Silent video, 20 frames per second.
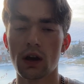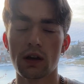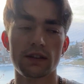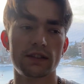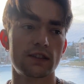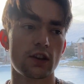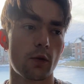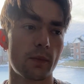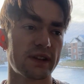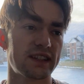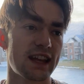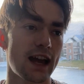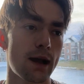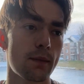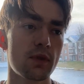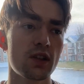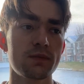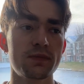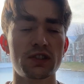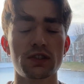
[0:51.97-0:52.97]
So
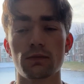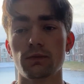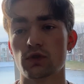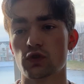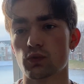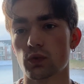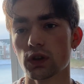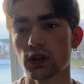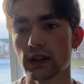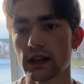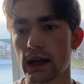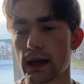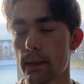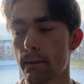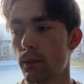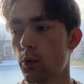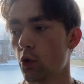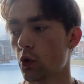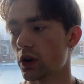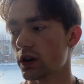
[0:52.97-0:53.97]
metabolism is really
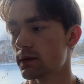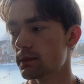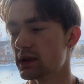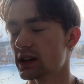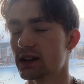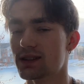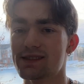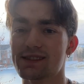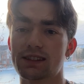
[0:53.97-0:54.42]
important because